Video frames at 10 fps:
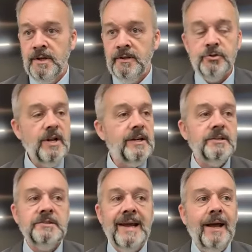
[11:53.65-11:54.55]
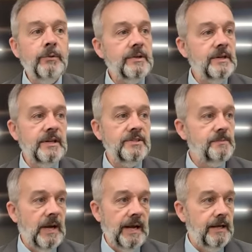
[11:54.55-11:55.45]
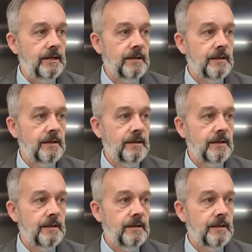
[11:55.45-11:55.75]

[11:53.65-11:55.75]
There's not a doubt in his mind.